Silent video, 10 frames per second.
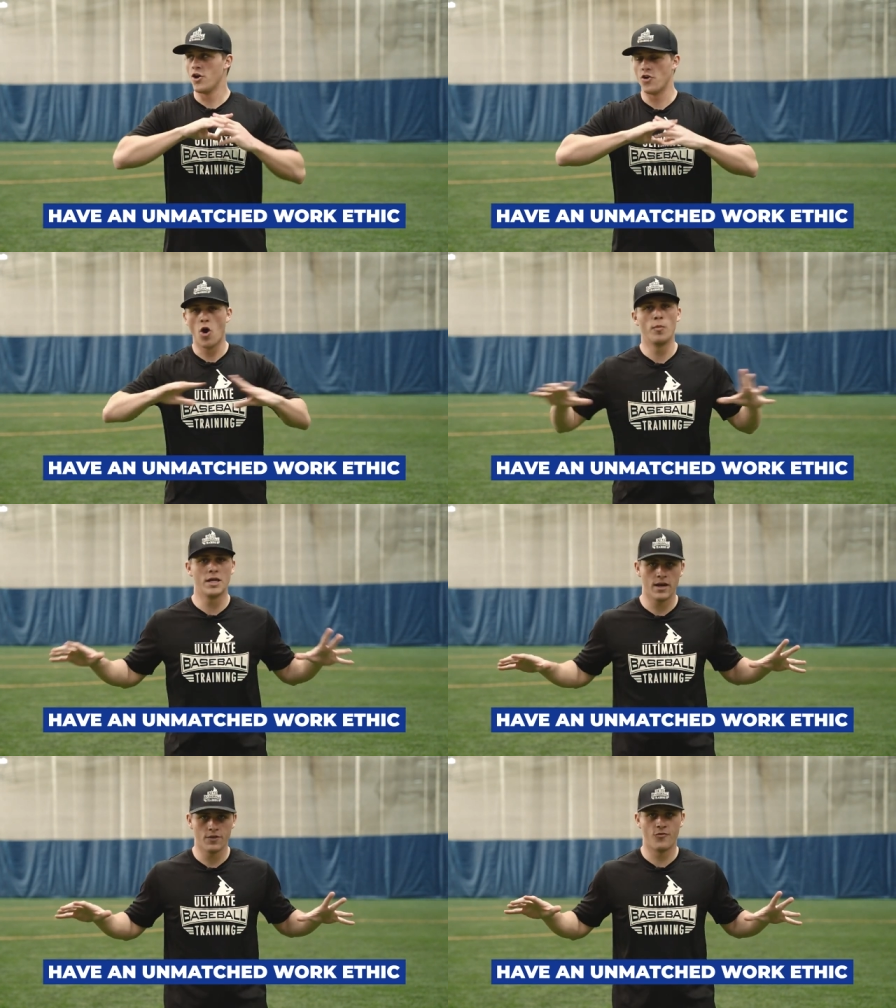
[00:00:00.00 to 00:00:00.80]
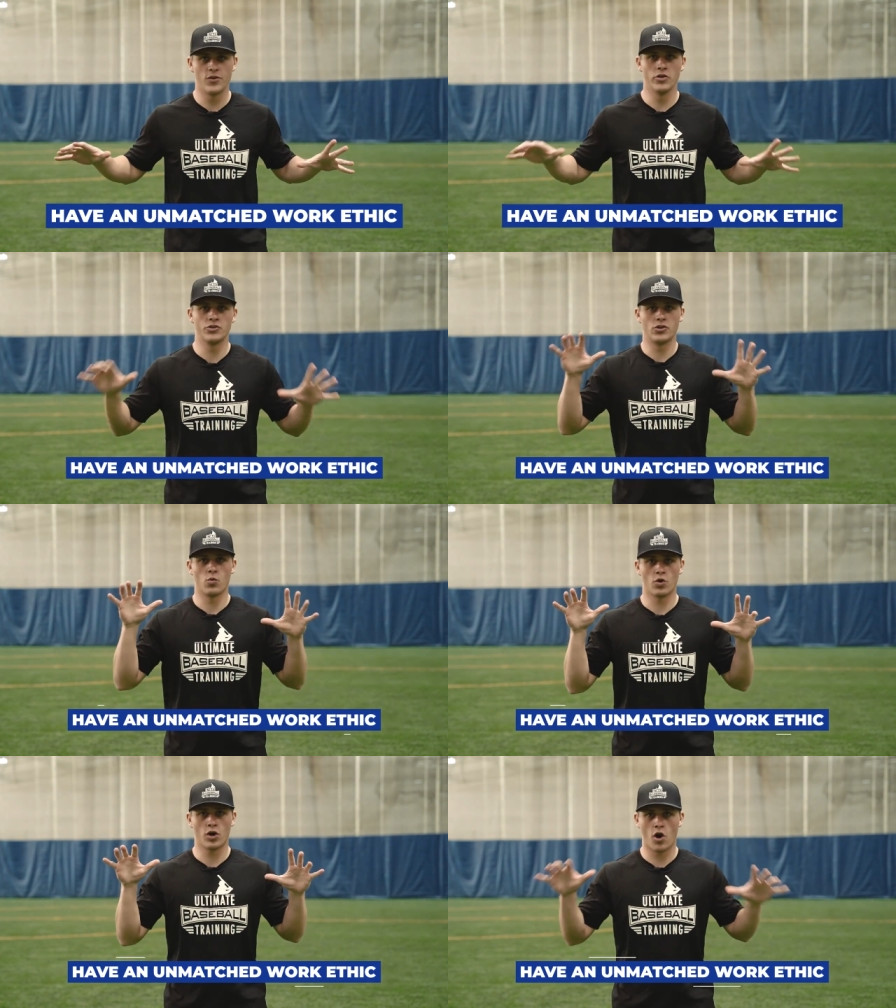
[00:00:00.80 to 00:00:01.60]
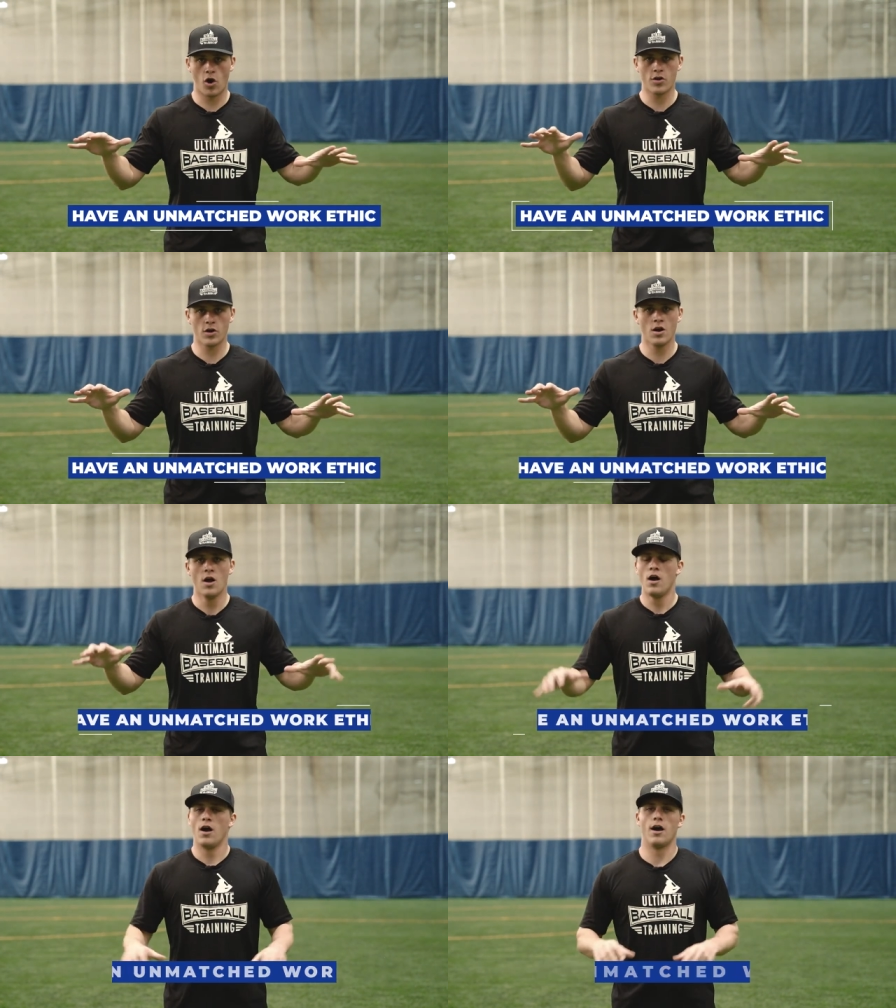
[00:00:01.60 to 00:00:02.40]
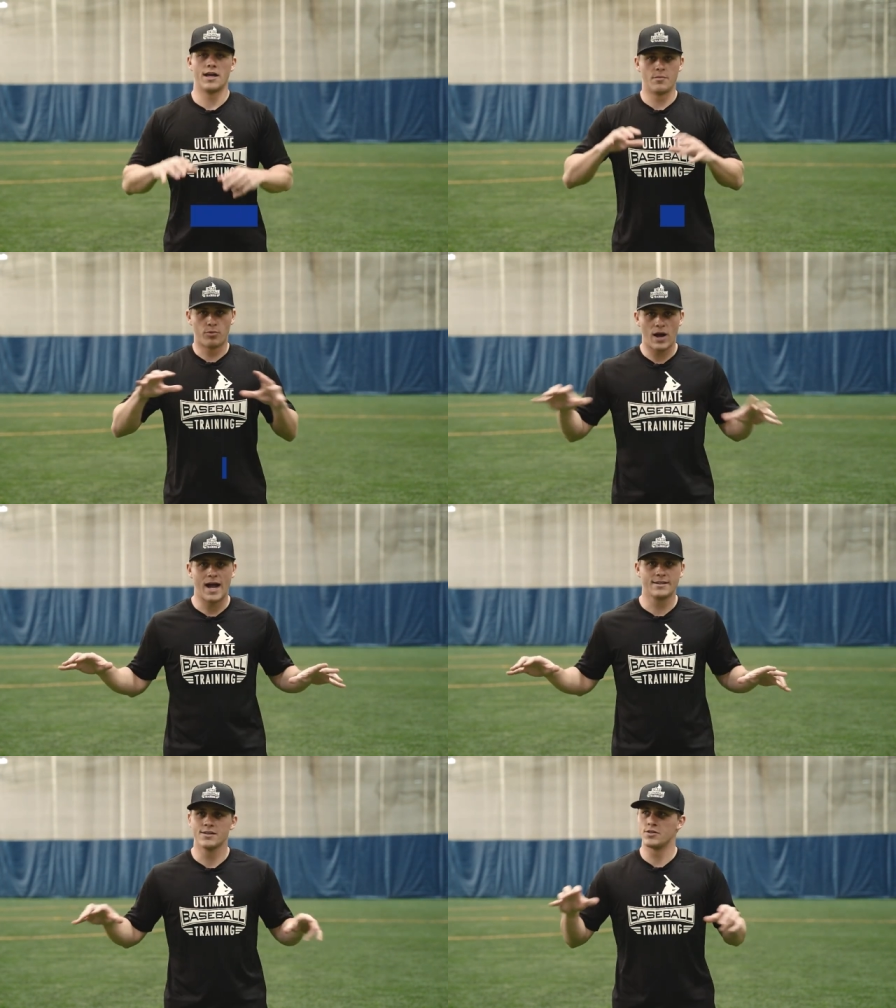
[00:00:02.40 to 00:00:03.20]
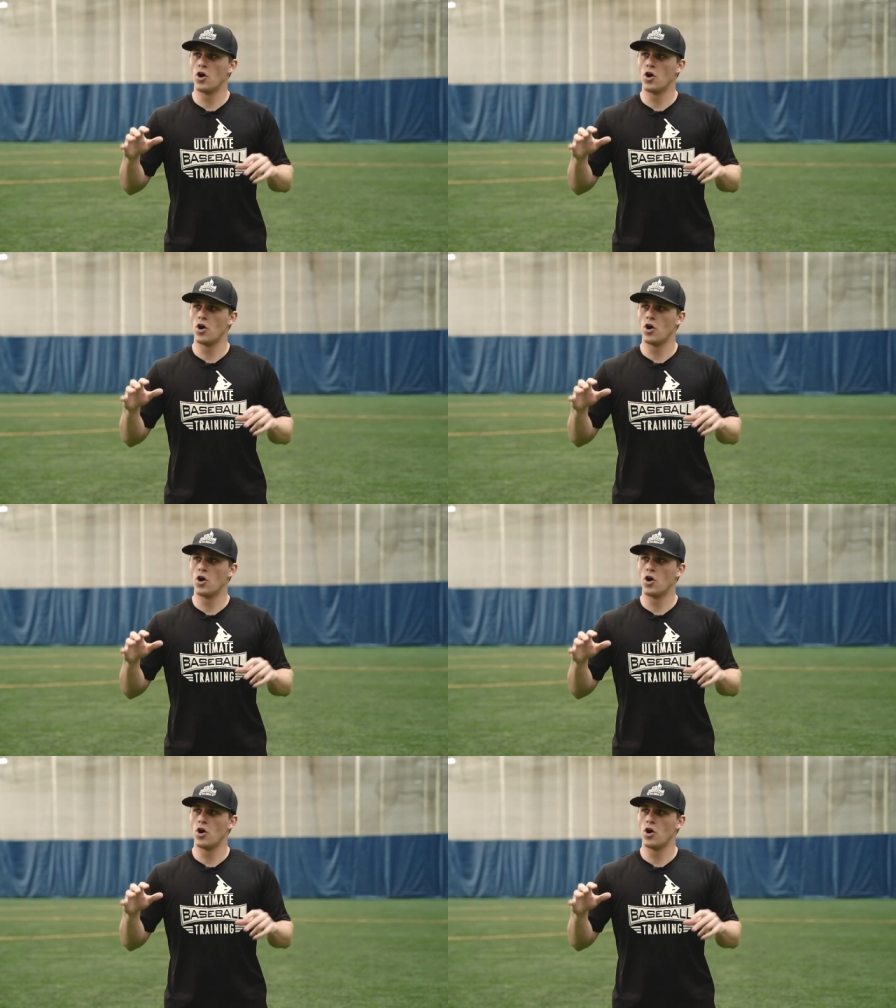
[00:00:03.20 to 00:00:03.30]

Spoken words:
Nobody on the field should work harder in practice.